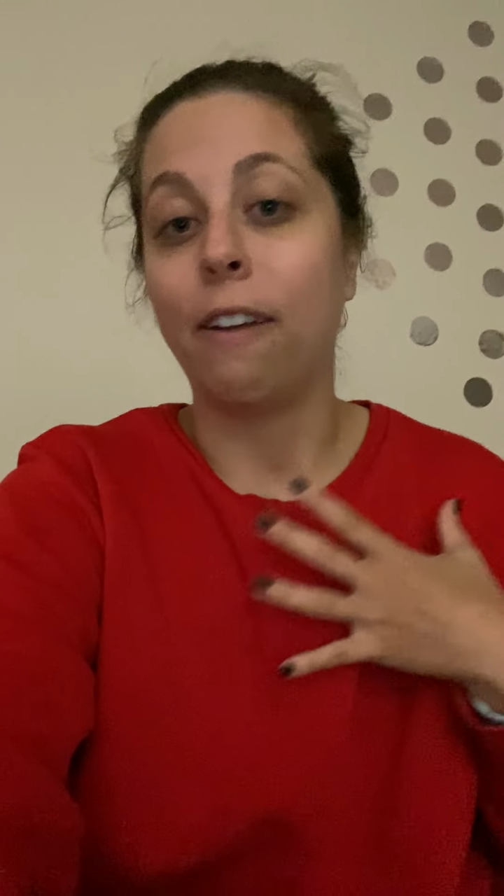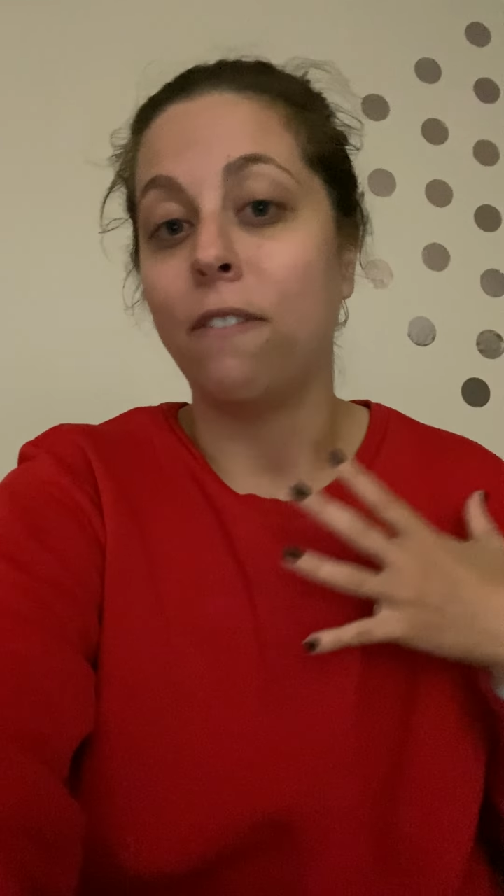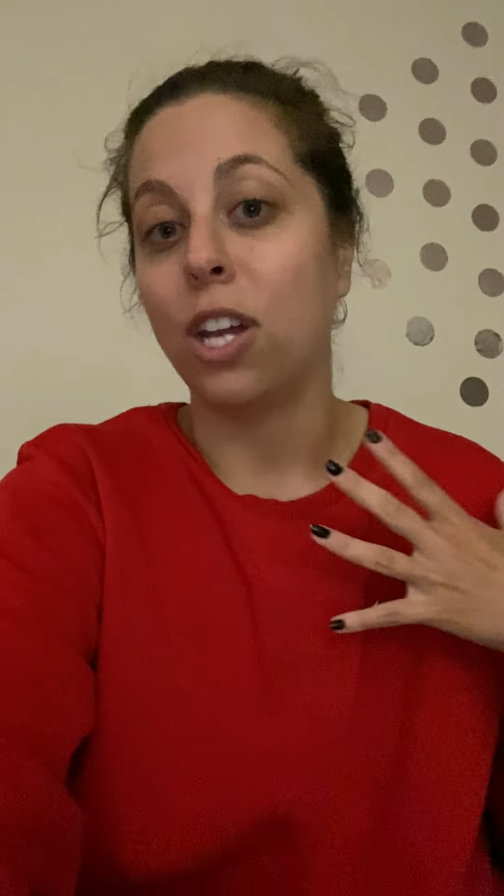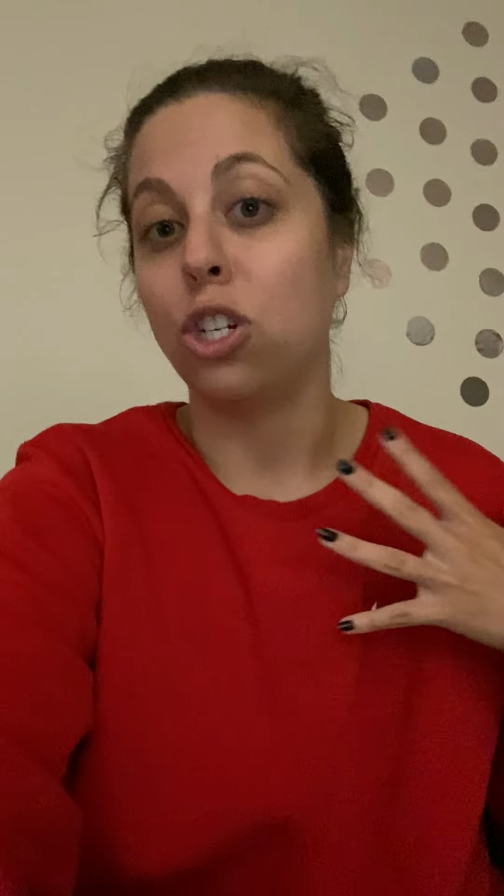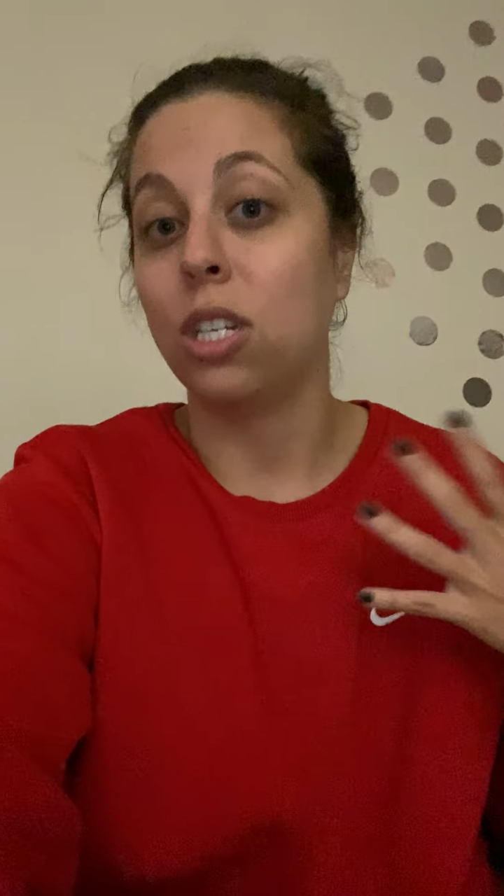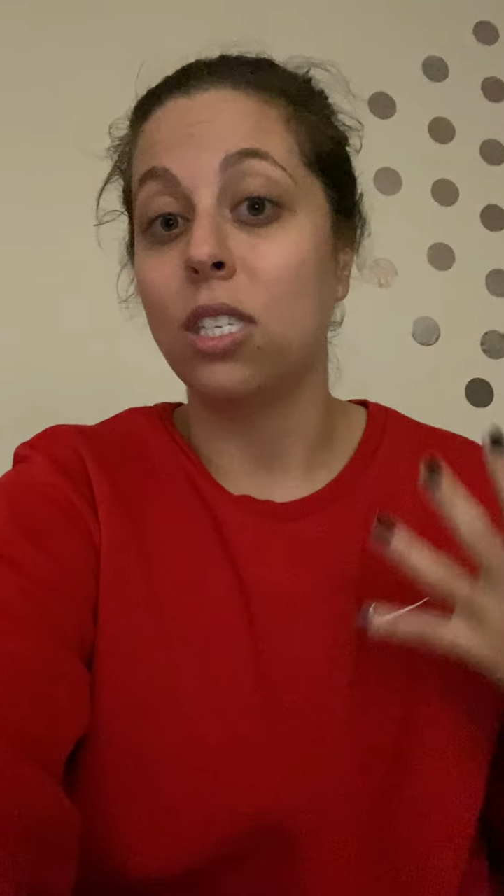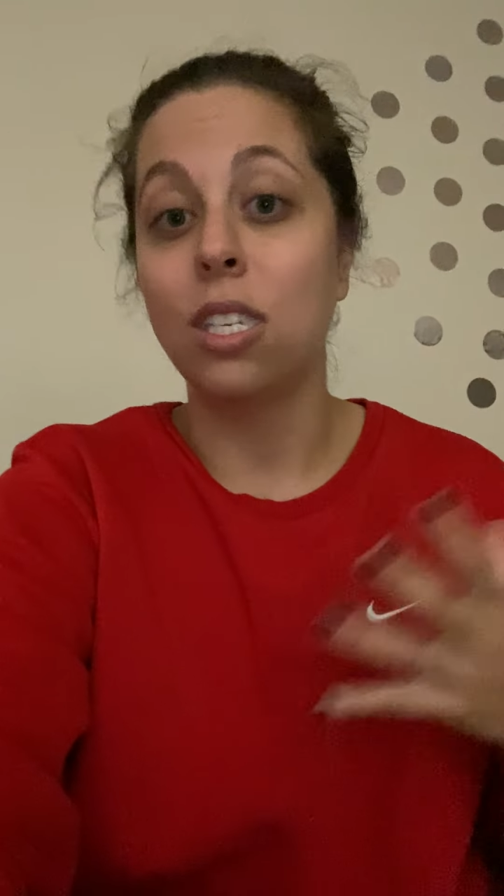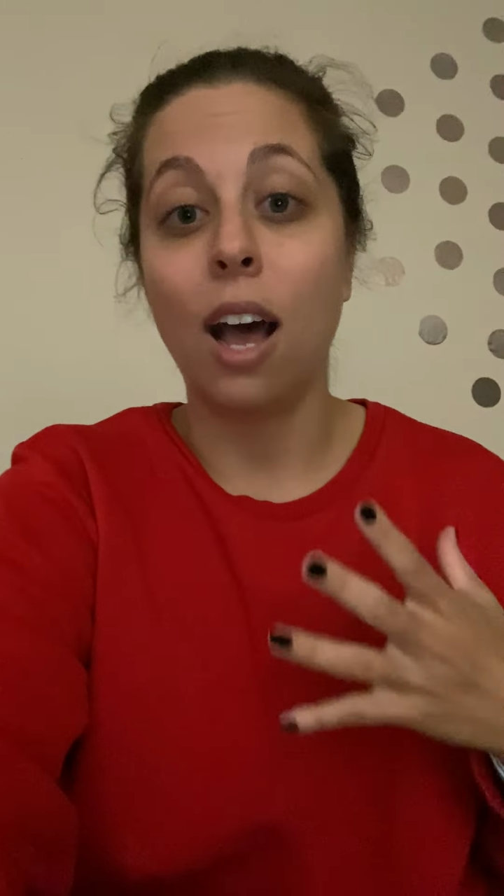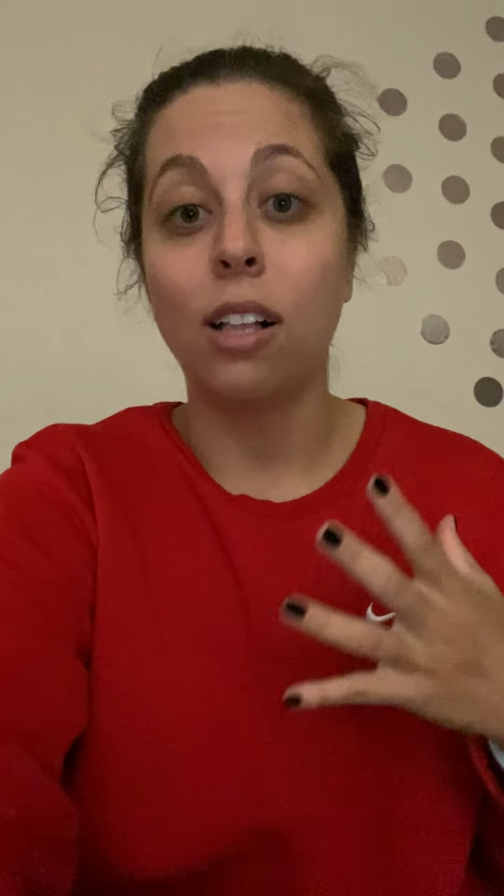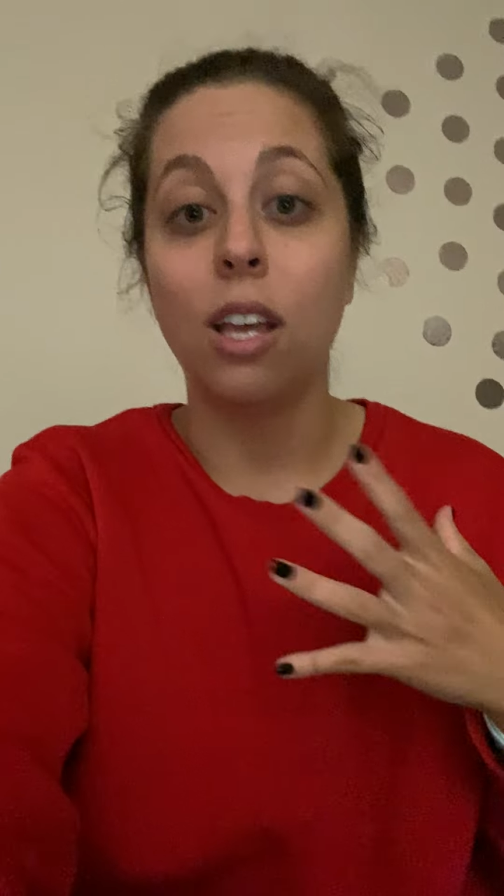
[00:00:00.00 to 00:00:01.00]
veggie
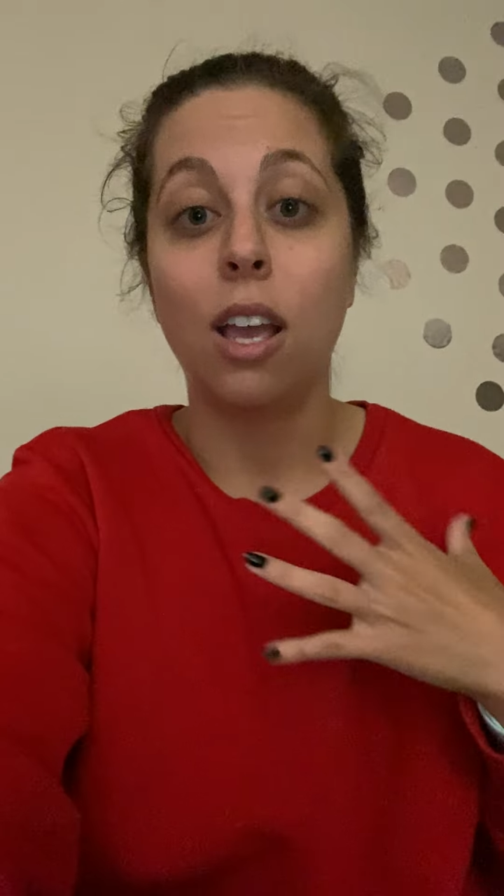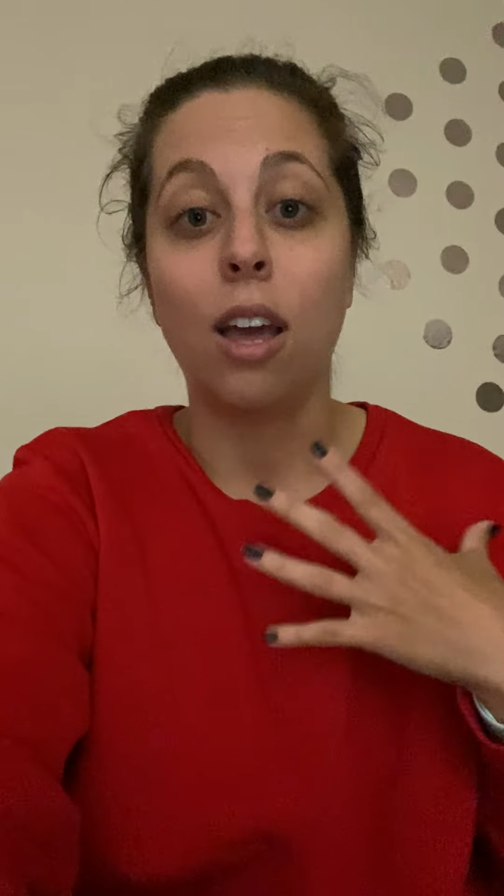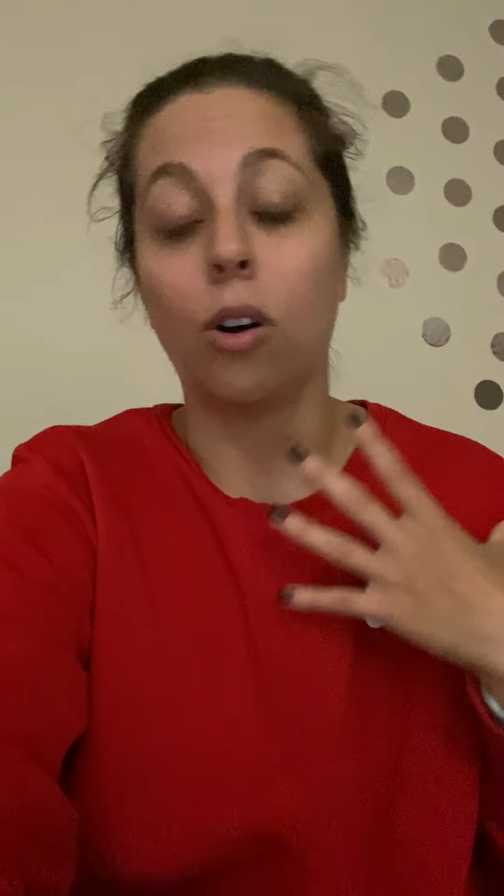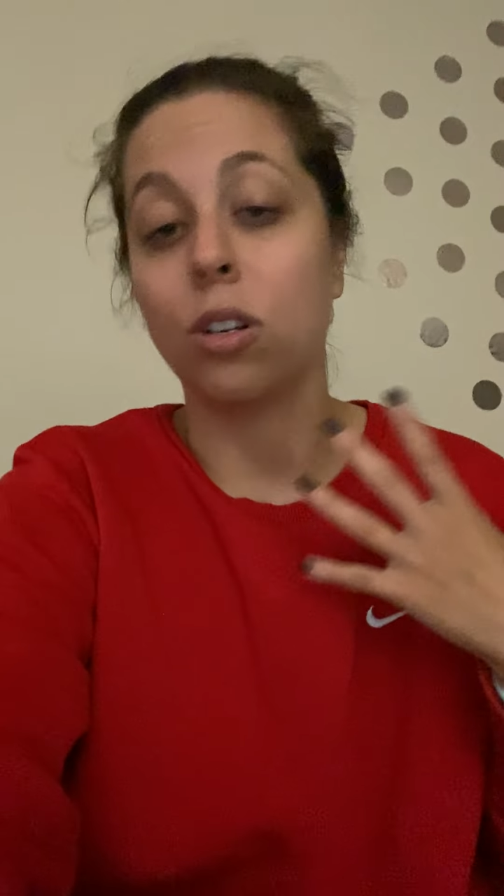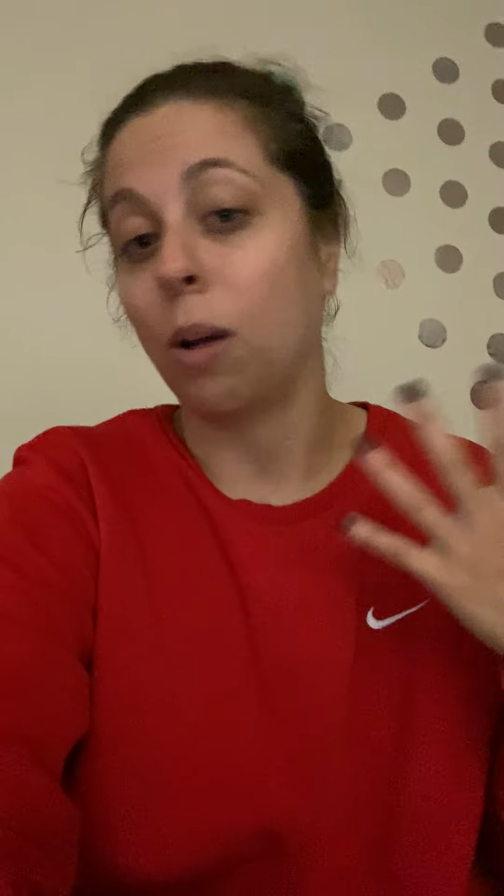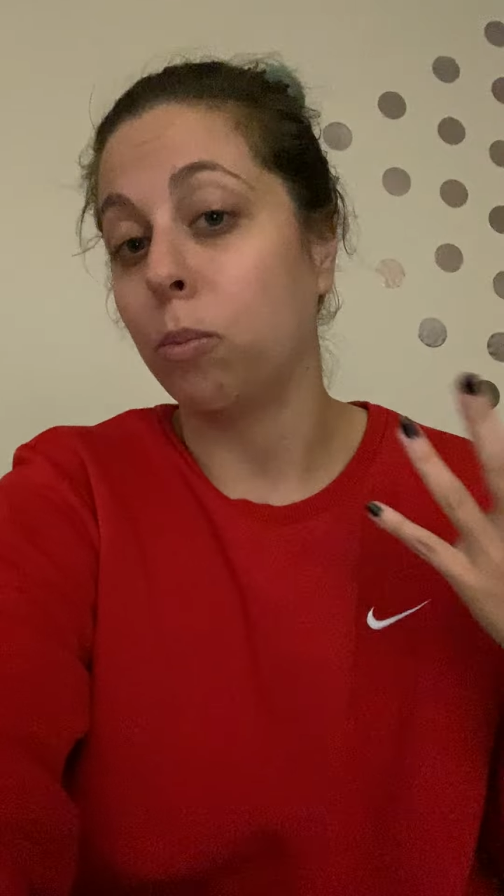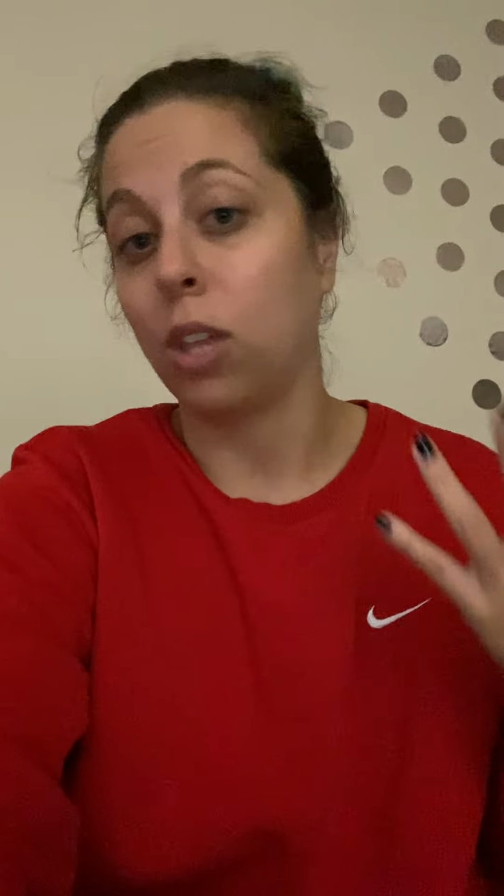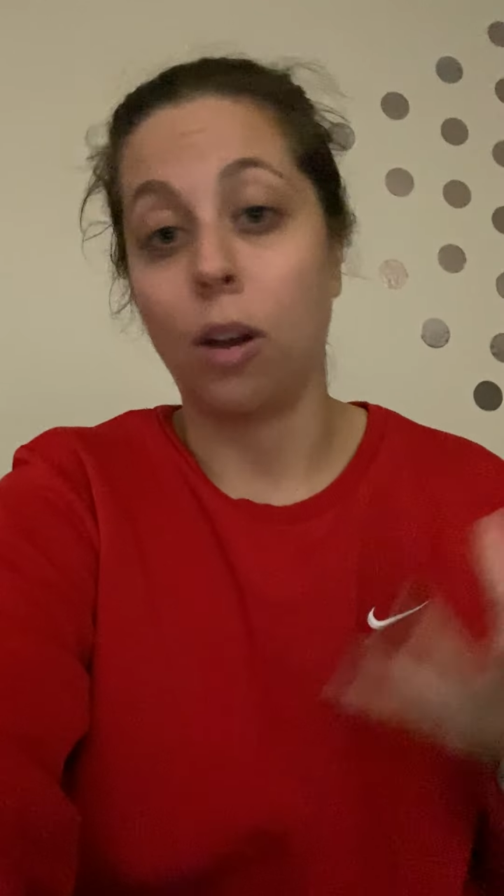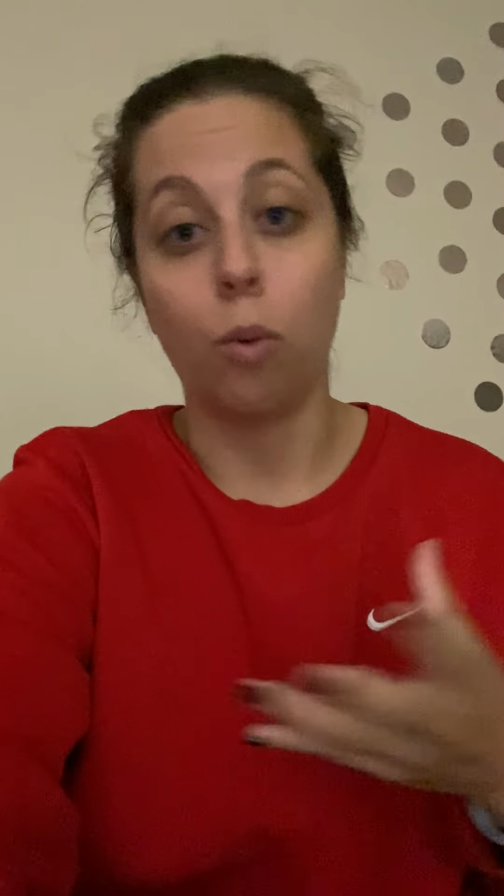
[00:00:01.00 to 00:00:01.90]
salad or something